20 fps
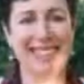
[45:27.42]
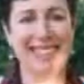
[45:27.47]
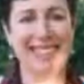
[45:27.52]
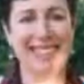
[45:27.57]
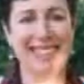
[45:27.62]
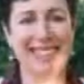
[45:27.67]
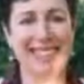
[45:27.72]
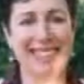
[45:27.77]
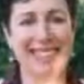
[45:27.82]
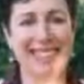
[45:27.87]

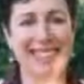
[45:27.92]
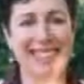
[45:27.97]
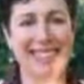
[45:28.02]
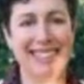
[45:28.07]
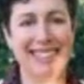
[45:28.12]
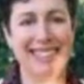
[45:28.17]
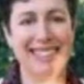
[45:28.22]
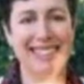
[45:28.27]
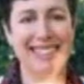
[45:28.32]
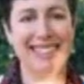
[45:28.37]

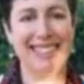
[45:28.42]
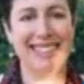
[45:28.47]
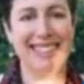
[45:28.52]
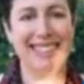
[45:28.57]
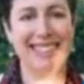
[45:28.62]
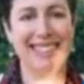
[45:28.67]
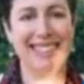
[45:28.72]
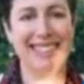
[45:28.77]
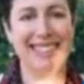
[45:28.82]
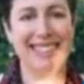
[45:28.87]

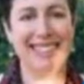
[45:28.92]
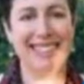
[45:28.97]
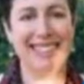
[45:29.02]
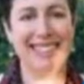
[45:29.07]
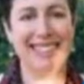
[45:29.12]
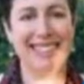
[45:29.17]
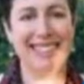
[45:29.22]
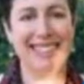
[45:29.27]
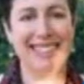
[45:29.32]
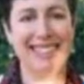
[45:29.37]

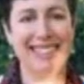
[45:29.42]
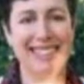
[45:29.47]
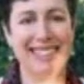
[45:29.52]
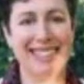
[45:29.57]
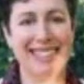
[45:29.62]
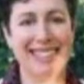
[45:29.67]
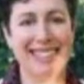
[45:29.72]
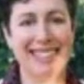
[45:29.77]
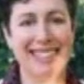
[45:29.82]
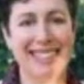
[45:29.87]

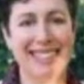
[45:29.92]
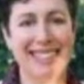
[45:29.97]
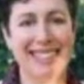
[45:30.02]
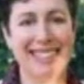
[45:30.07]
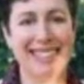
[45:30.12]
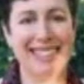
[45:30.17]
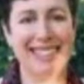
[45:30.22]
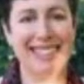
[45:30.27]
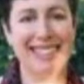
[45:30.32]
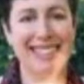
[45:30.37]

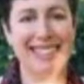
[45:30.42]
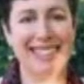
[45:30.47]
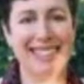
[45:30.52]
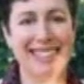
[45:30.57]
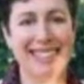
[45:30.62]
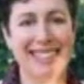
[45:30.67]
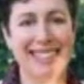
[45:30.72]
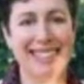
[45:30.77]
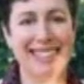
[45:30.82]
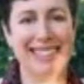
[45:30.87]

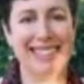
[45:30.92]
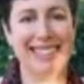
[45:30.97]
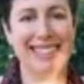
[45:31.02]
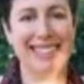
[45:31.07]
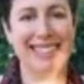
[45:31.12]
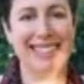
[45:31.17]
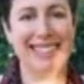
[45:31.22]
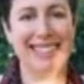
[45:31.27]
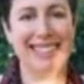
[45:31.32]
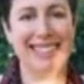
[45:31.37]

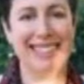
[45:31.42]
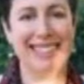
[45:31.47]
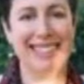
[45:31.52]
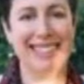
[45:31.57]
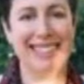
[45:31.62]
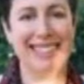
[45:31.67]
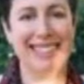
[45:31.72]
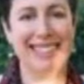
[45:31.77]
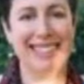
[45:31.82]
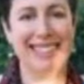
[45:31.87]

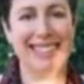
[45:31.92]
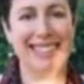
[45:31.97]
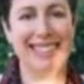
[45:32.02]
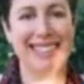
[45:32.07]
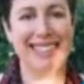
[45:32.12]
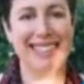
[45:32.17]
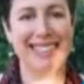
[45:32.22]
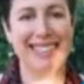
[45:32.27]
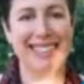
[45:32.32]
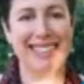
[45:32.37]

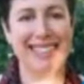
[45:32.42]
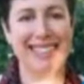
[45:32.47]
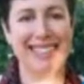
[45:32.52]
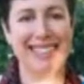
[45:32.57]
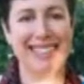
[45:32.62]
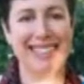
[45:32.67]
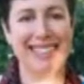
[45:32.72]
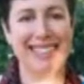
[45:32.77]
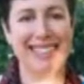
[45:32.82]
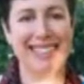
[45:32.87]

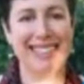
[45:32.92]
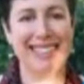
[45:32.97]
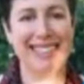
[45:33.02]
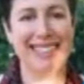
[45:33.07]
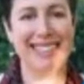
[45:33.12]
The person shown says nothing.